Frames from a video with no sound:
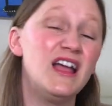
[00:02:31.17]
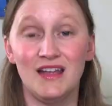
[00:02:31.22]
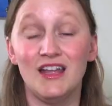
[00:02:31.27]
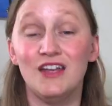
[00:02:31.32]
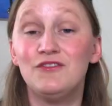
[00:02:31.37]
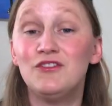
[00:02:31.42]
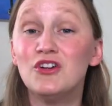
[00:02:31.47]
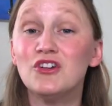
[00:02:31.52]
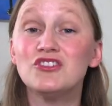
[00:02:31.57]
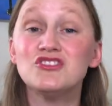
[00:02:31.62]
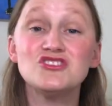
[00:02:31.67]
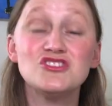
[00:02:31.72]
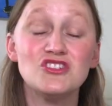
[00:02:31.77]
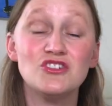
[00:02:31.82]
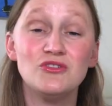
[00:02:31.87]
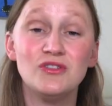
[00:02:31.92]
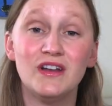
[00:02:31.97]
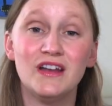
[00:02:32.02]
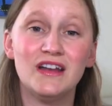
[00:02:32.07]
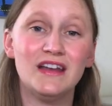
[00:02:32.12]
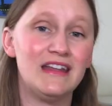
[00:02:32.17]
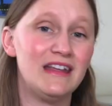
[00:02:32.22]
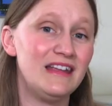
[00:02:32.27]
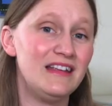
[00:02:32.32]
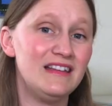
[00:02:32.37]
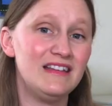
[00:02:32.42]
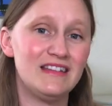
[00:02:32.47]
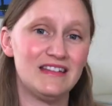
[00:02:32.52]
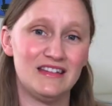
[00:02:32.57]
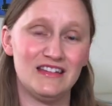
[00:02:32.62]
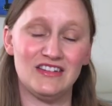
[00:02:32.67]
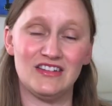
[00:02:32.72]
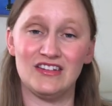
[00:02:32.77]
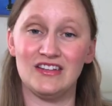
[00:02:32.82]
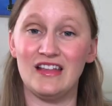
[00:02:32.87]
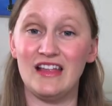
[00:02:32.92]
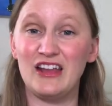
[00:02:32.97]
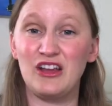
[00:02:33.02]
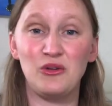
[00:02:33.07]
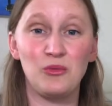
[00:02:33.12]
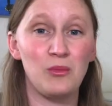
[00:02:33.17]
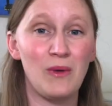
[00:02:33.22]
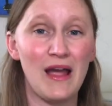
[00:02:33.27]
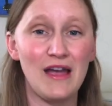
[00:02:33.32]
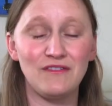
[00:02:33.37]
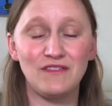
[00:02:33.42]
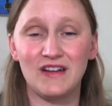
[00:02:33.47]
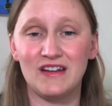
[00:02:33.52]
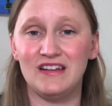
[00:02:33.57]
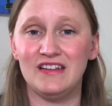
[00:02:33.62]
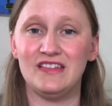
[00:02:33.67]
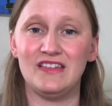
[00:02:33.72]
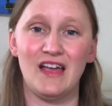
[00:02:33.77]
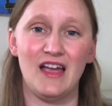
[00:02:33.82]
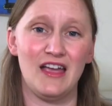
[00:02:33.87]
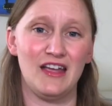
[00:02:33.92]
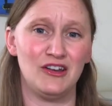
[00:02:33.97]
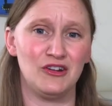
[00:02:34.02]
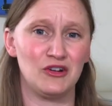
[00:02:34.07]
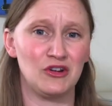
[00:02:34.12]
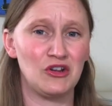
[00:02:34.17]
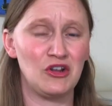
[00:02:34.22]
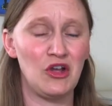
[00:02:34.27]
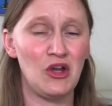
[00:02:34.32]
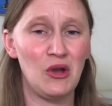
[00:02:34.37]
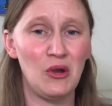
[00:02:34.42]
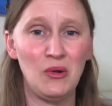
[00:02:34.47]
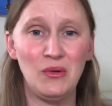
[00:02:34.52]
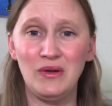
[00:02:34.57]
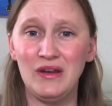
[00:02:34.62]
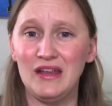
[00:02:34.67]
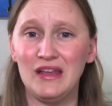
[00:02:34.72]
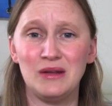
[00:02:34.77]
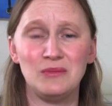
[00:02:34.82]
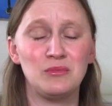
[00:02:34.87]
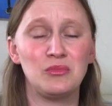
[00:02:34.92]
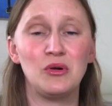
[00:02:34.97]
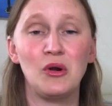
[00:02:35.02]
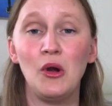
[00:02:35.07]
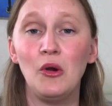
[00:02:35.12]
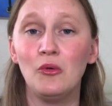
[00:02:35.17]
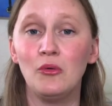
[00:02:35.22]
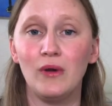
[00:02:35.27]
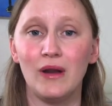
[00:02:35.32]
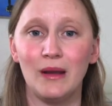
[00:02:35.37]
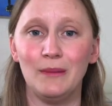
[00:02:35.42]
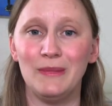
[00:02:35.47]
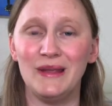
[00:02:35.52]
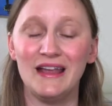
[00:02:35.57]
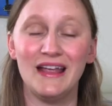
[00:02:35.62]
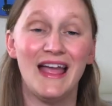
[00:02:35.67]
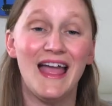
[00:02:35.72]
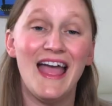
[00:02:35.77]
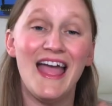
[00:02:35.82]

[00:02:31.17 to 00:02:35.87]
If your student is into like graphic design or coding and programming,